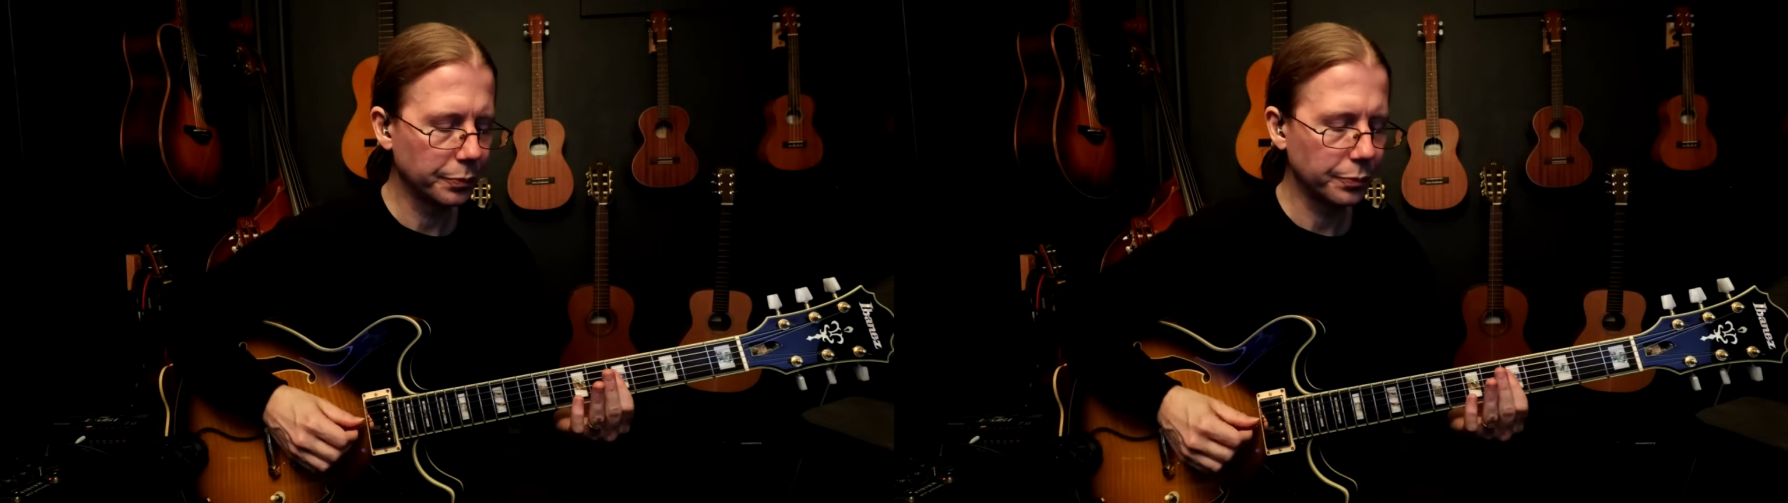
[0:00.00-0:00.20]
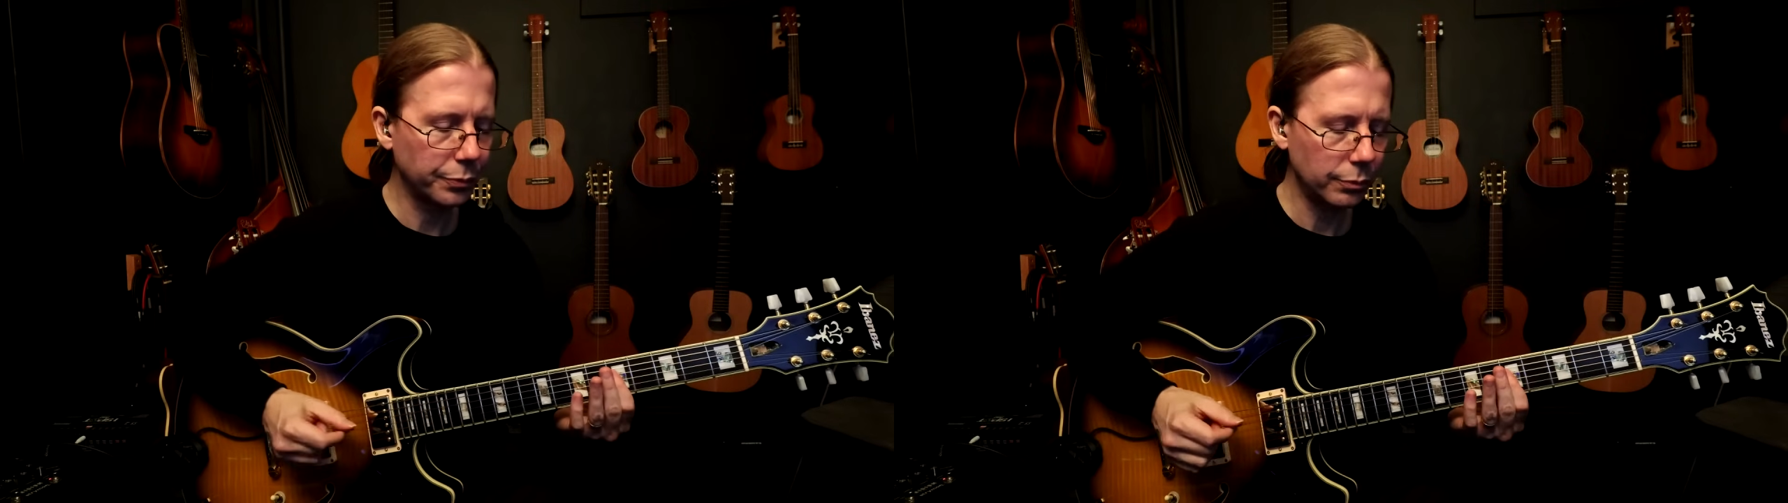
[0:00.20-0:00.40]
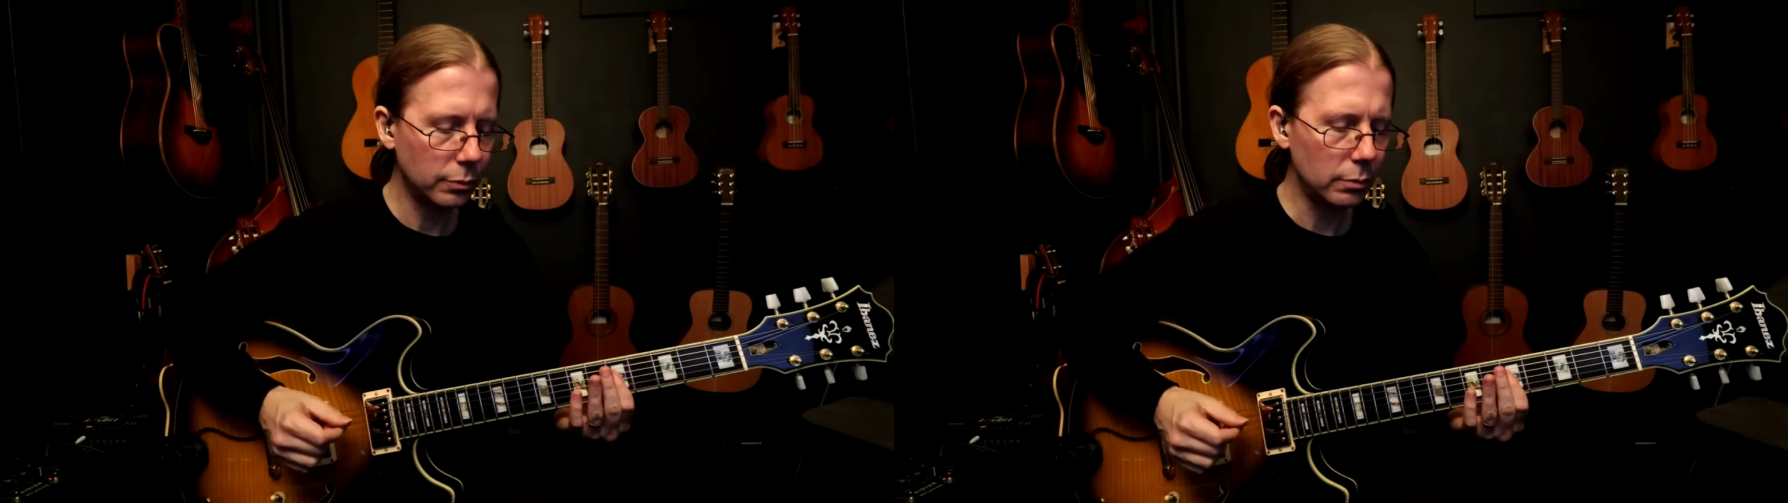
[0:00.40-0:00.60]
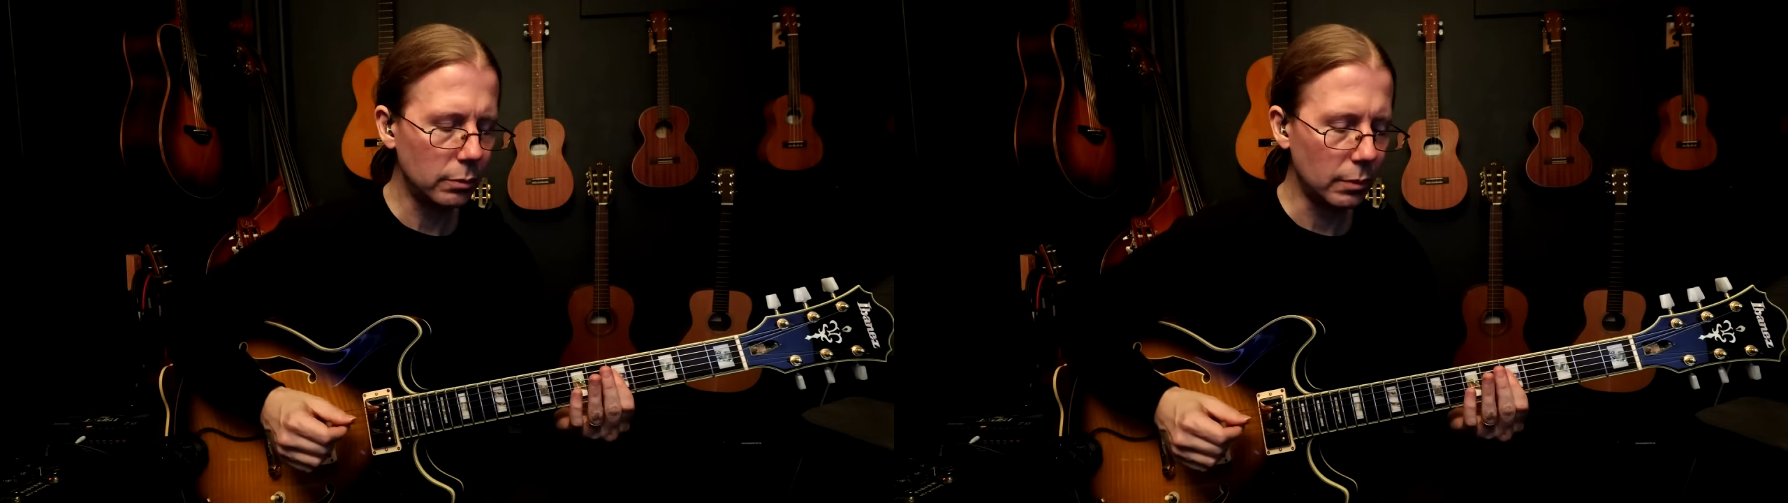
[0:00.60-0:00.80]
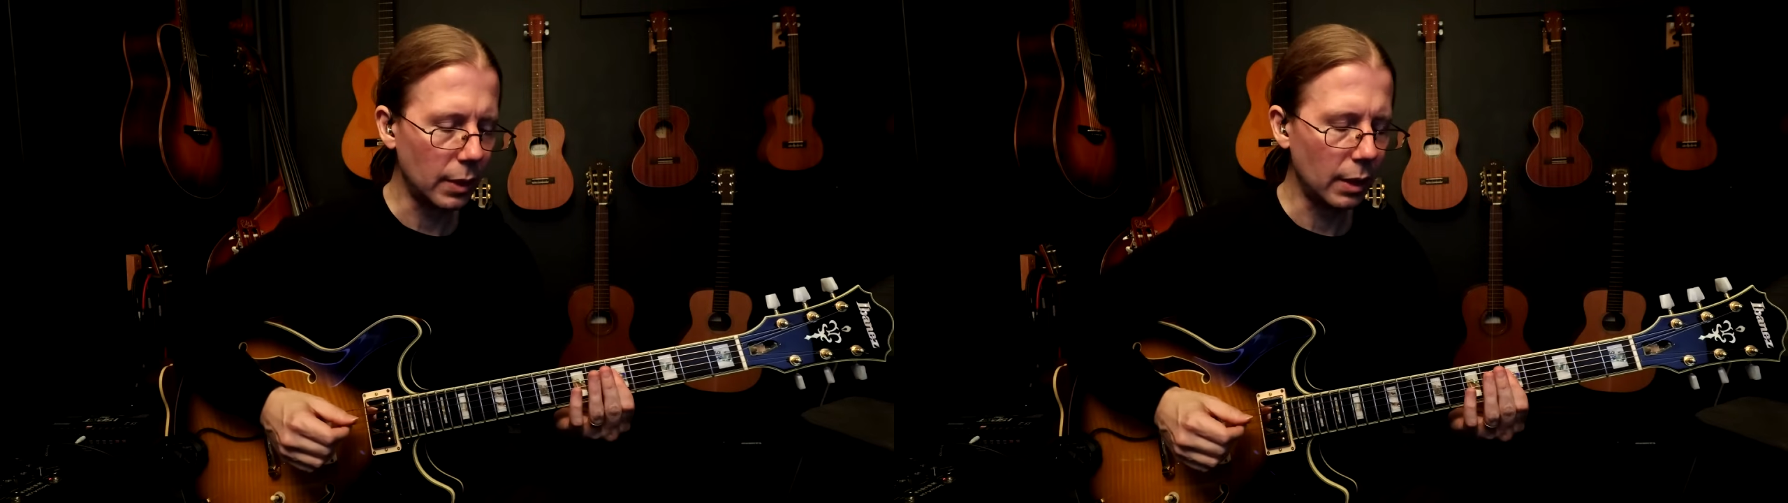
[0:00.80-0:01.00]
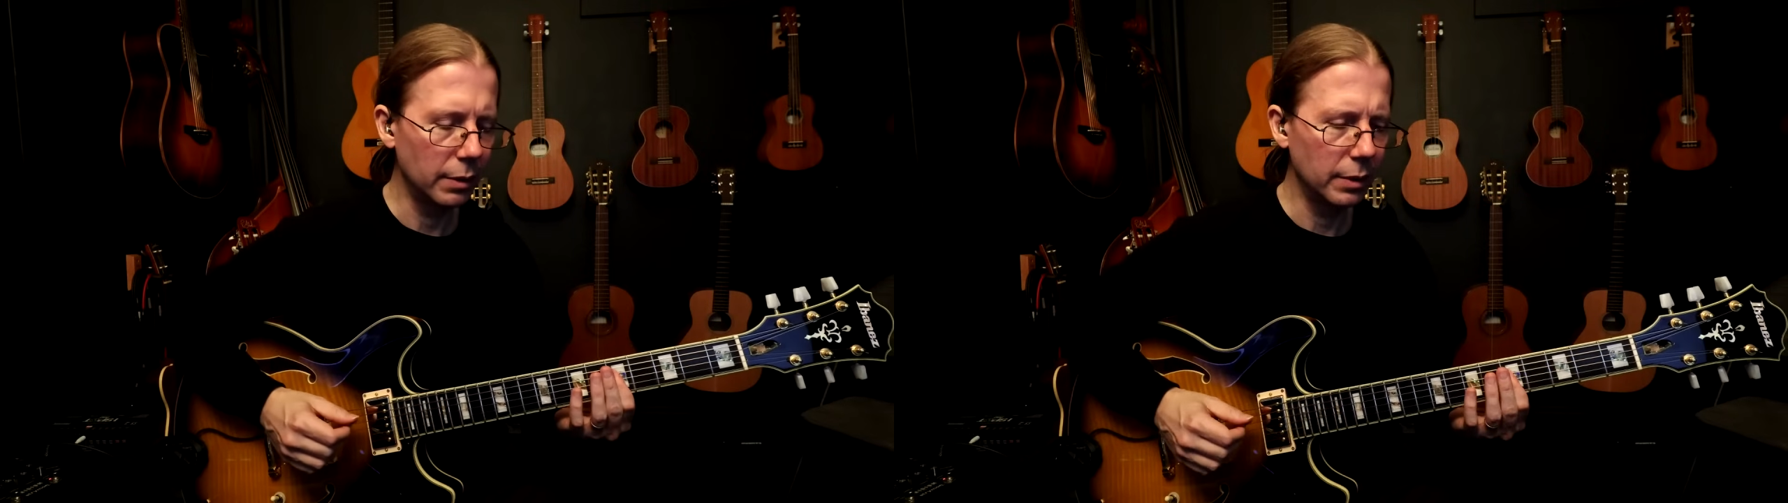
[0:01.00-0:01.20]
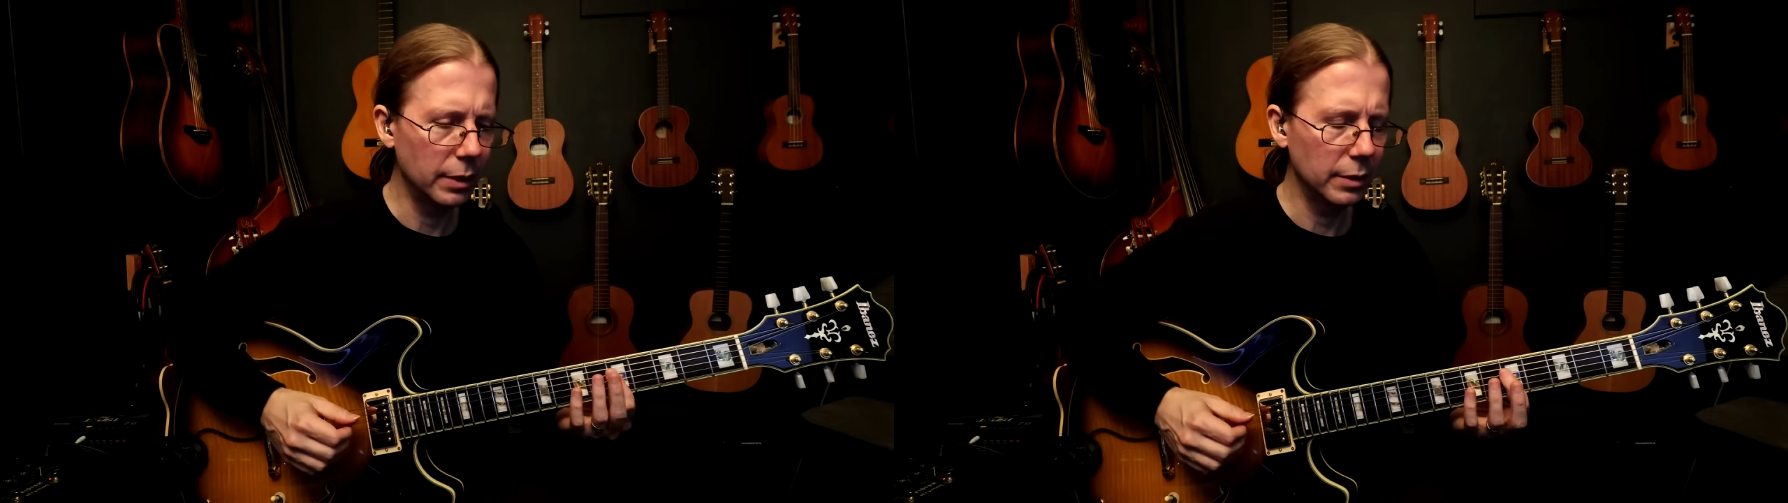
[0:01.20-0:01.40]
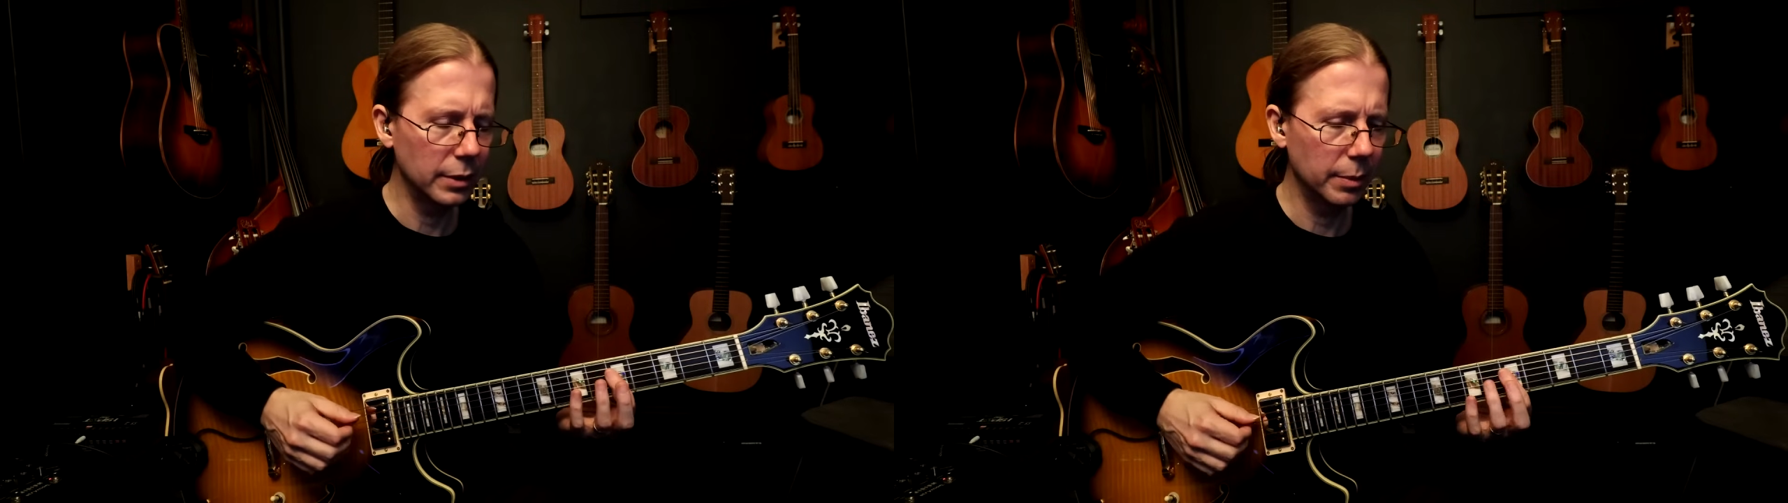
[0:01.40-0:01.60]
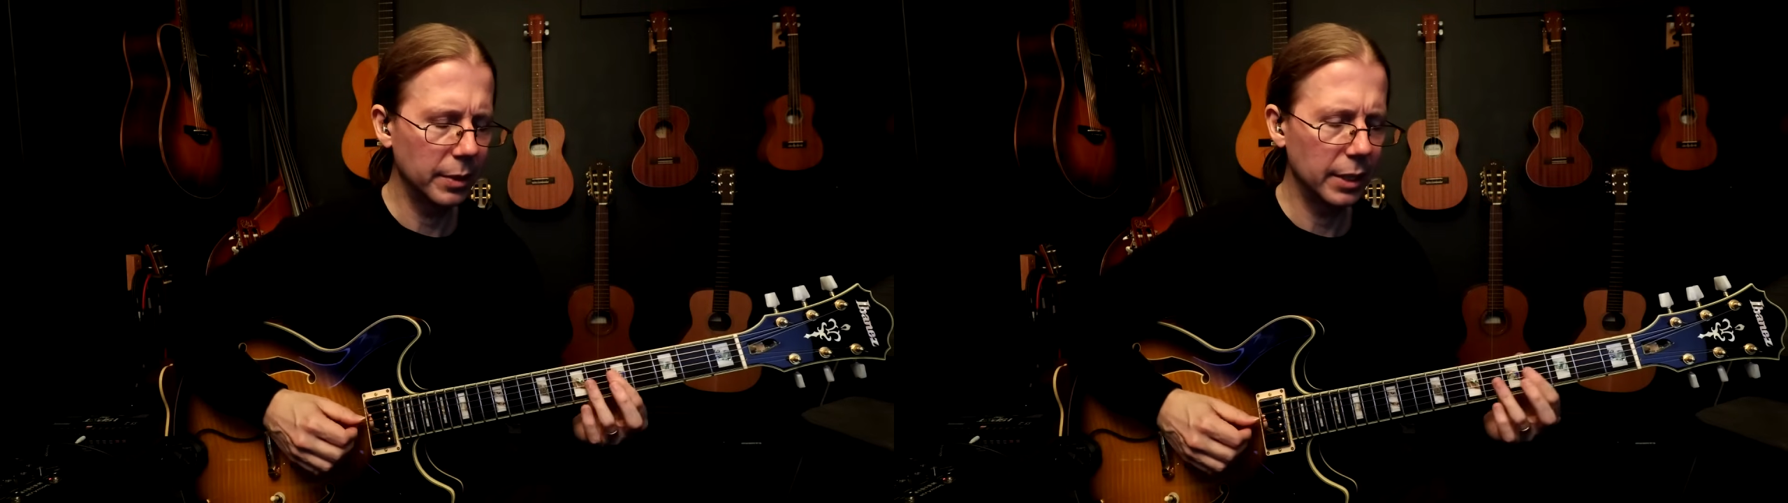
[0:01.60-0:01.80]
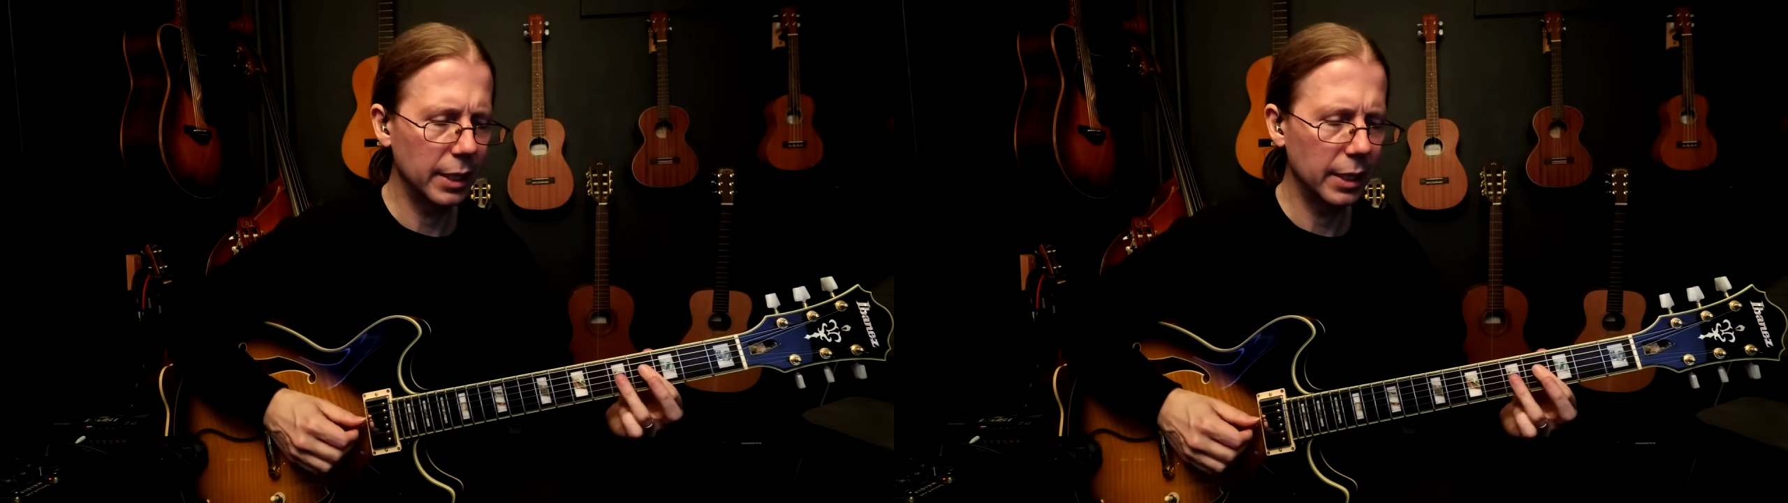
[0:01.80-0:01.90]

something